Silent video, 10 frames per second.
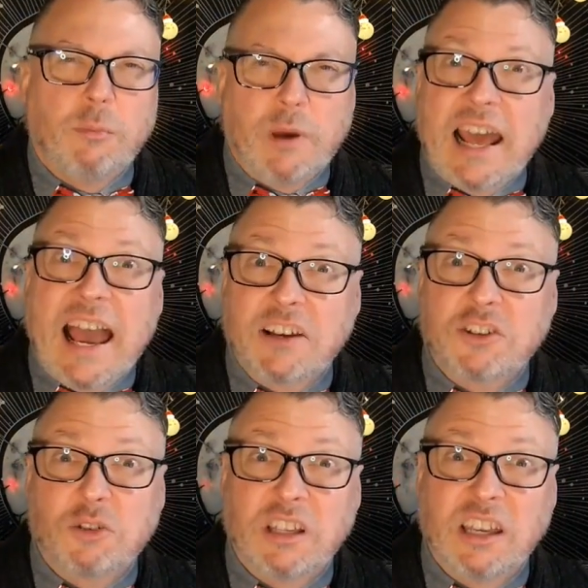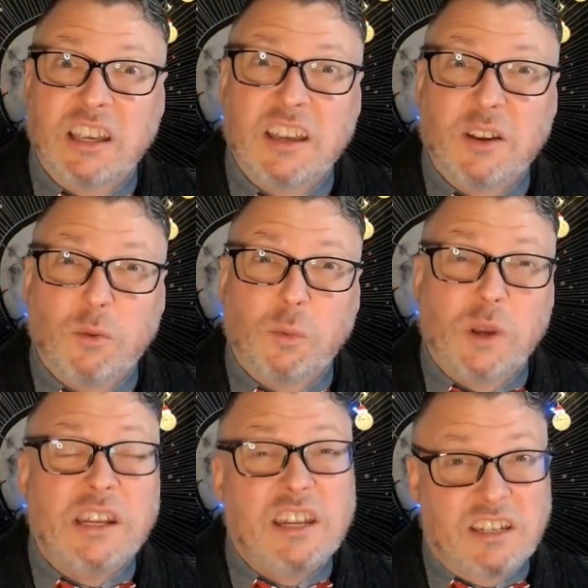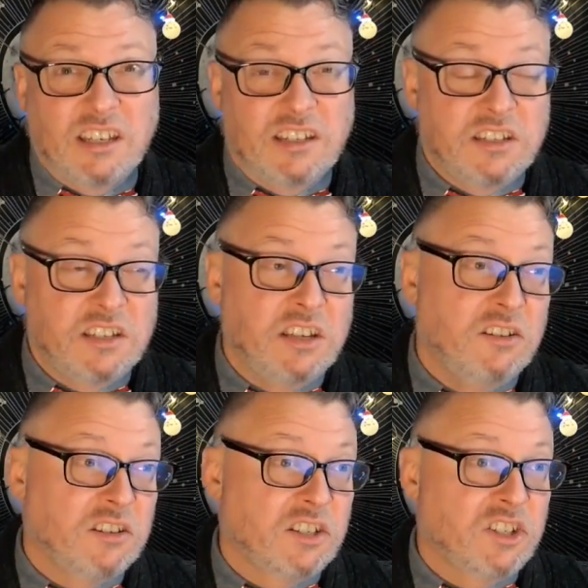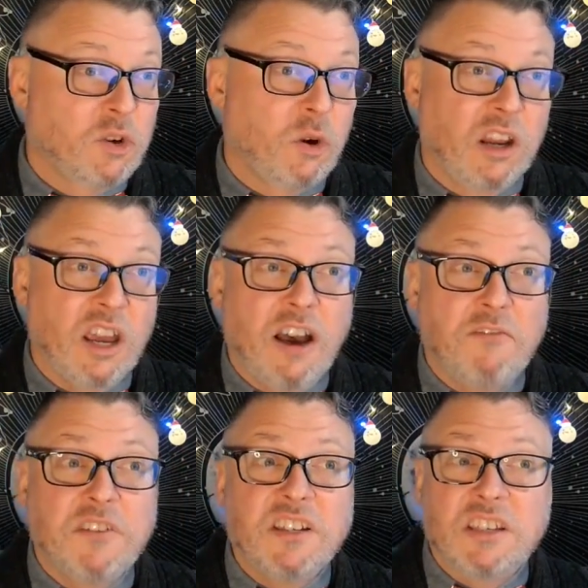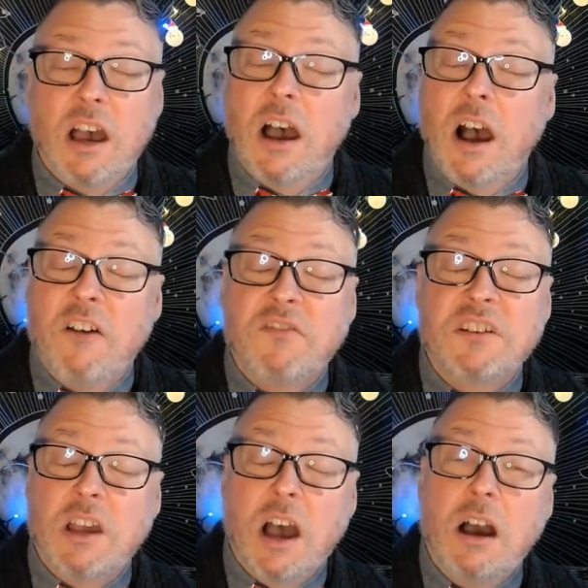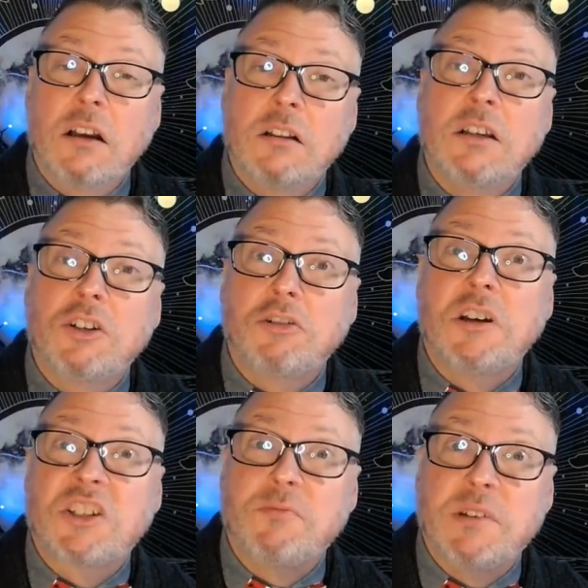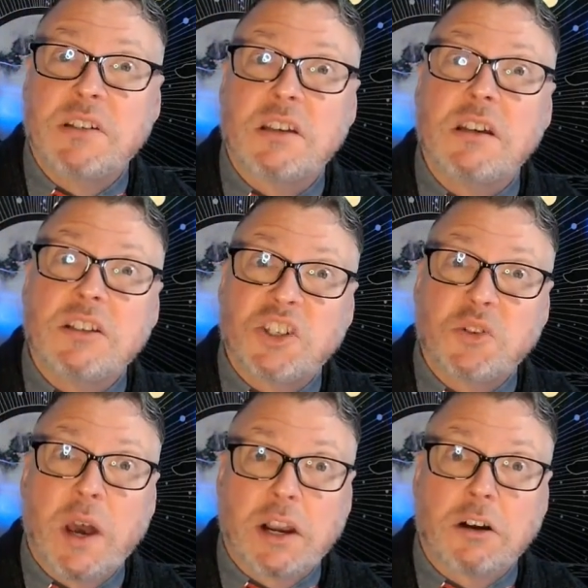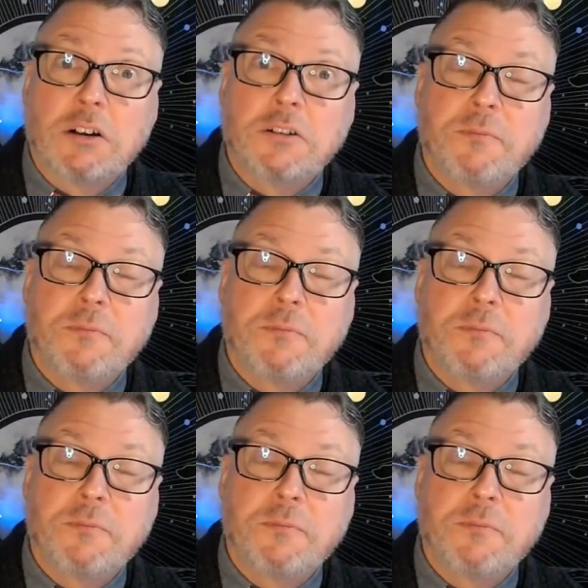actually we need to continue the story of this ugly Christmas sweater